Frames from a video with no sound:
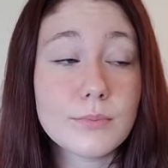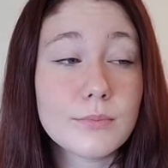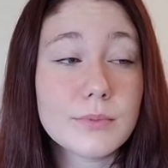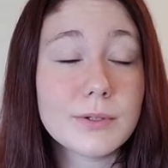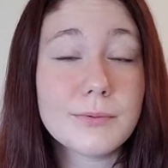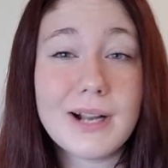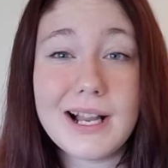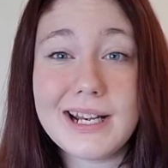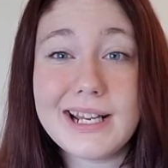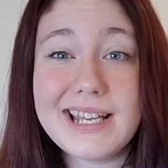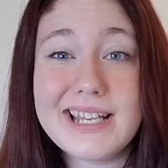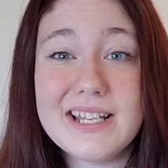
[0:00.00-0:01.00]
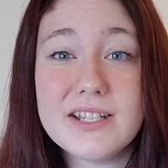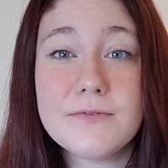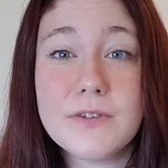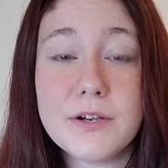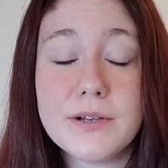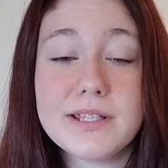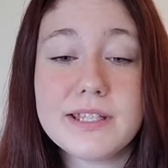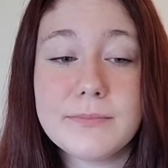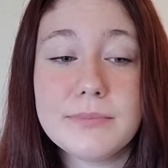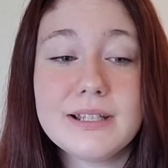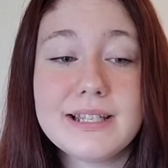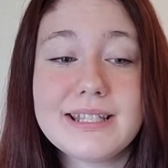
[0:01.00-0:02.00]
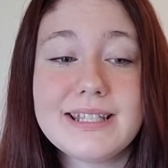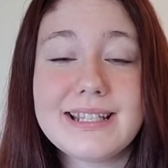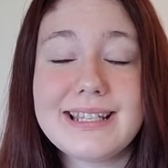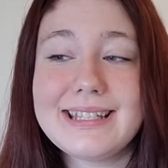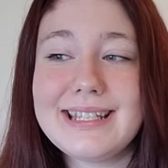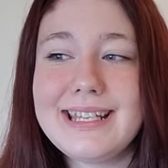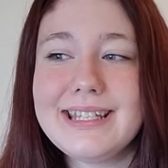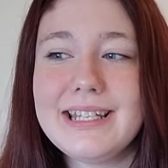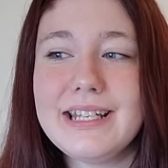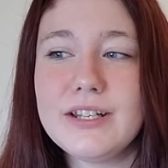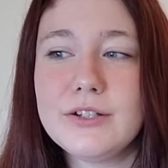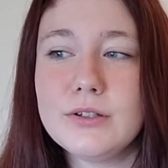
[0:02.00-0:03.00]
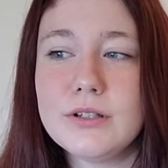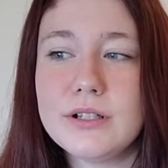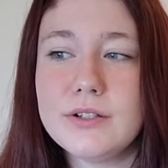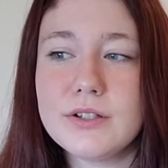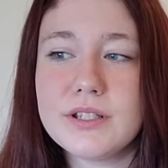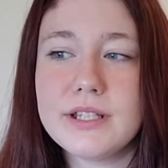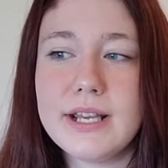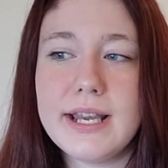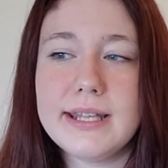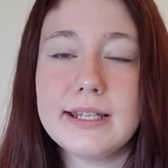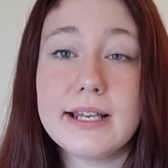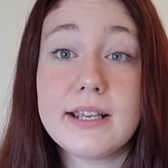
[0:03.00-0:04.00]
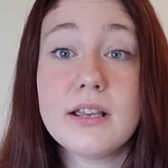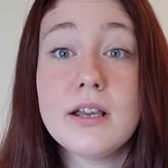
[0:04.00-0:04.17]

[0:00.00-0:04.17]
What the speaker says: The writing is very simplistic, it's easy to understand, like